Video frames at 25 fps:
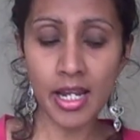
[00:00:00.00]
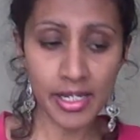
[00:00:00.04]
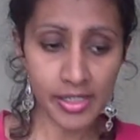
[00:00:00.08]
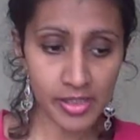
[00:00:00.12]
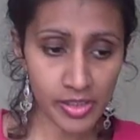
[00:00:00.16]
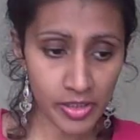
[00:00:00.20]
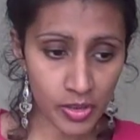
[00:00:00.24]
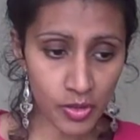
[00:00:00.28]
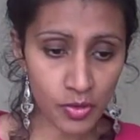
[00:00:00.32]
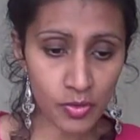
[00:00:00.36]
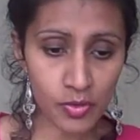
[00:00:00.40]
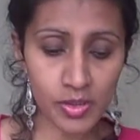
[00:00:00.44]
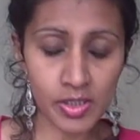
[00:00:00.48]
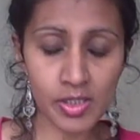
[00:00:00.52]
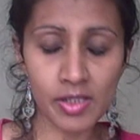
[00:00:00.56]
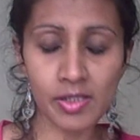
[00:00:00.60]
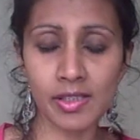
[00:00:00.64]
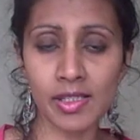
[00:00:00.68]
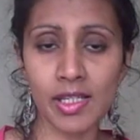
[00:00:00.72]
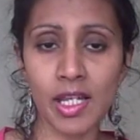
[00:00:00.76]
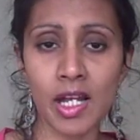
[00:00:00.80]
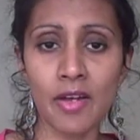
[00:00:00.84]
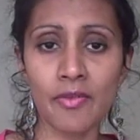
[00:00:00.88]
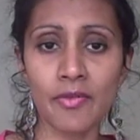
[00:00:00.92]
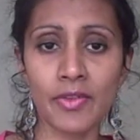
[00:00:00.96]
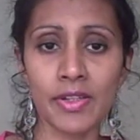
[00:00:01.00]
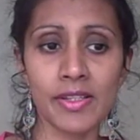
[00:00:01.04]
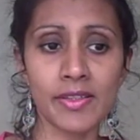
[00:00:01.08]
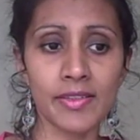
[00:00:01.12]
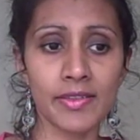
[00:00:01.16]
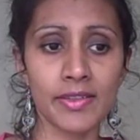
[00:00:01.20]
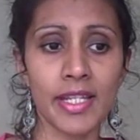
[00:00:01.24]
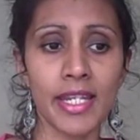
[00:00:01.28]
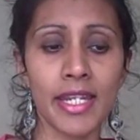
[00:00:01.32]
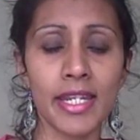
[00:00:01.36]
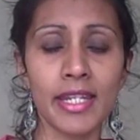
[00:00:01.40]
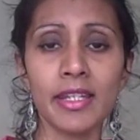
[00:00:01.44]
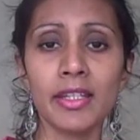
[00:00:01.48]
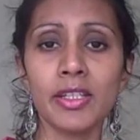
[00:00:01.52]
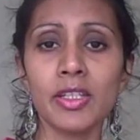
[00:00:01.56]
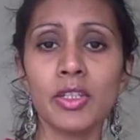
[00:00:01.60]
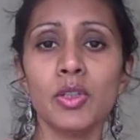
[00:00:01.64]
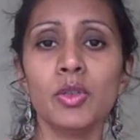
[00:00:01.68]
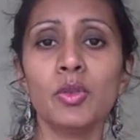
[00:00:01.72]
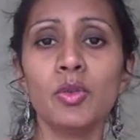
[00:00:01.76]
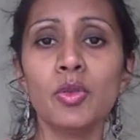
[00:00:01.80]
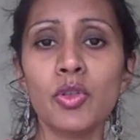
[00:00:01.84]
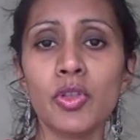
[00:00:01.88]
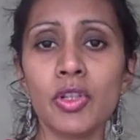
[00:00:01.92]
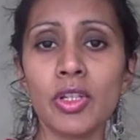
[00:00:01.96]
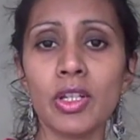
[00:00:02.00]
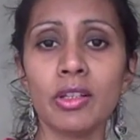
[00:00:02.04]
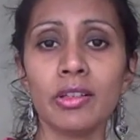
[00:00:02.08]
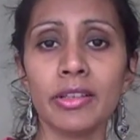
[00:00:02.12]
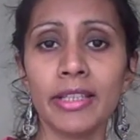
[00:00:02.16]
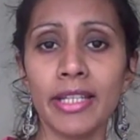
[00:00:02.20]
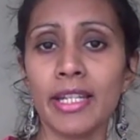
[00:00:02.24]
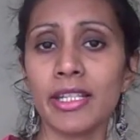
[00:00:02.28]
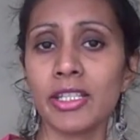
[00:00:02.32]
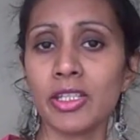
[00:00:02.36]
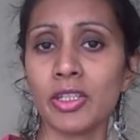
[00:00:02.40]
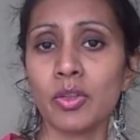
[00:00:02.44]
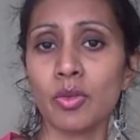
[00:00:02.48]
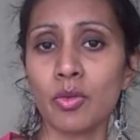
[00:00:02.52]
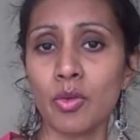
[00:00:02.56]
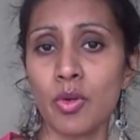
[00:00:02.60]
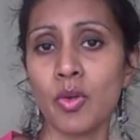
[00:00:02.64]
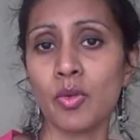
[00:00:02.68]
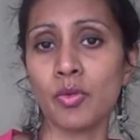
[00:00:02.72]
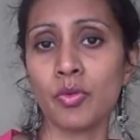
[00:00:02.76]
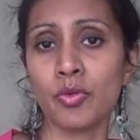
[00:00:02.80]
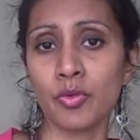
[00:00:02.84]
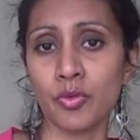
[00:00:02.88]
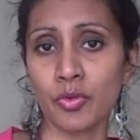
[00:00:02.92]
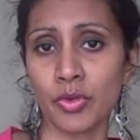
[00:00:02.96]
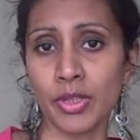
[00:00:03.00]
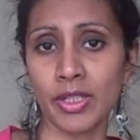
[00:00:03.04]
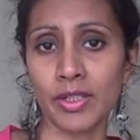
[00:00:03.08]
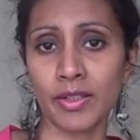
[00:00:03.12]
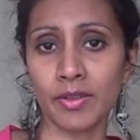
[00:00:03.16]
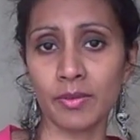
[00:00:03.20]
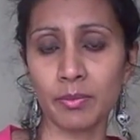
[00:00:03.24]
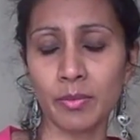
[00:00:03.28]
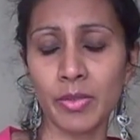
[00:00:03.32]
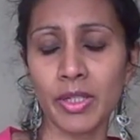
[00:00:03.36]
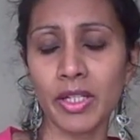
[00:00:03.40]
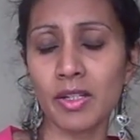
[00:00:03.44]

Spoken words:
Excuse yourself and say you shall get your own drinks,